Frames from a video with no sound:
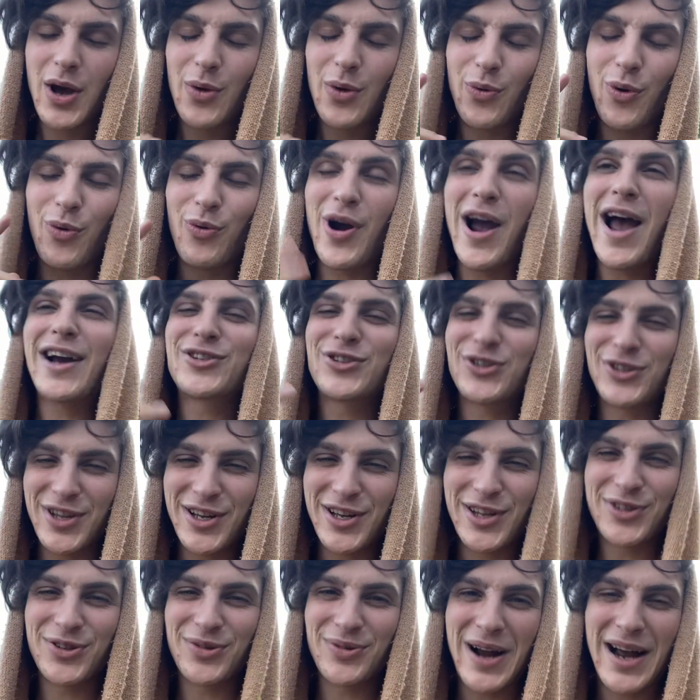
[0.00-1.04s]
What we're actually
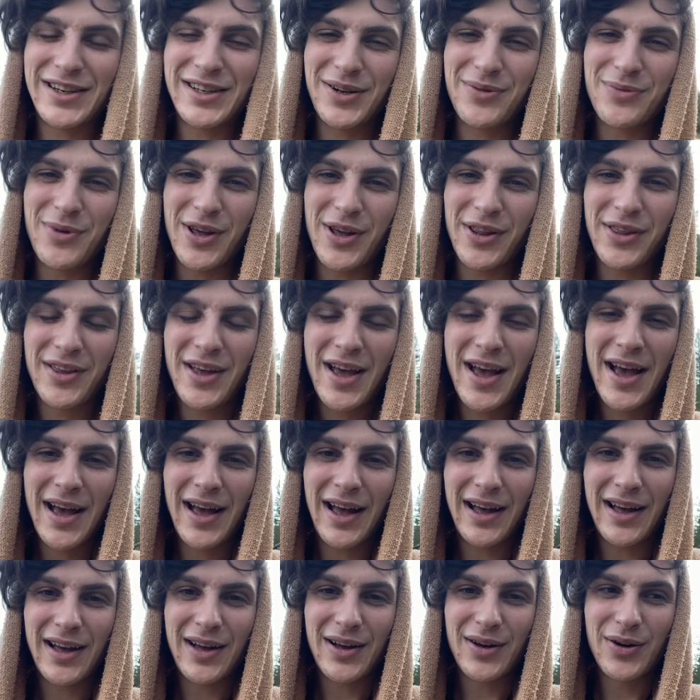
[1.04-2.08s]
interacting with
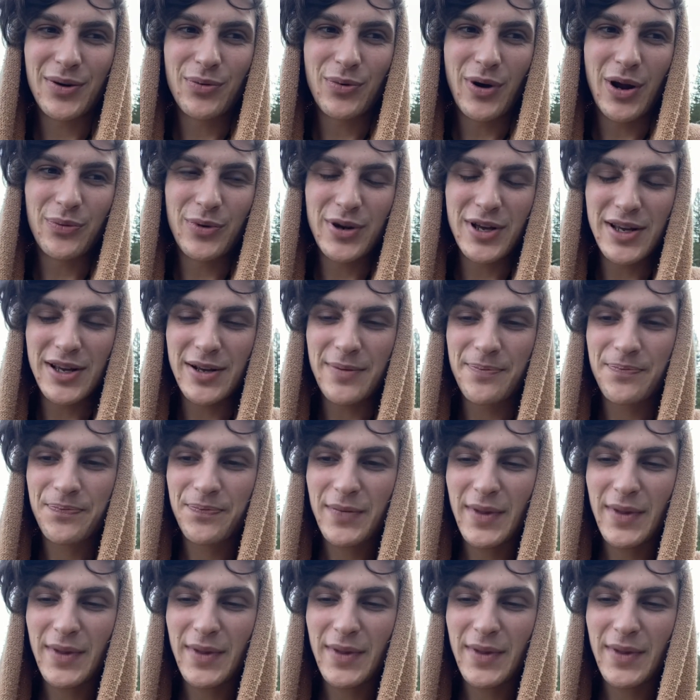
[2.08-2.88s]
when we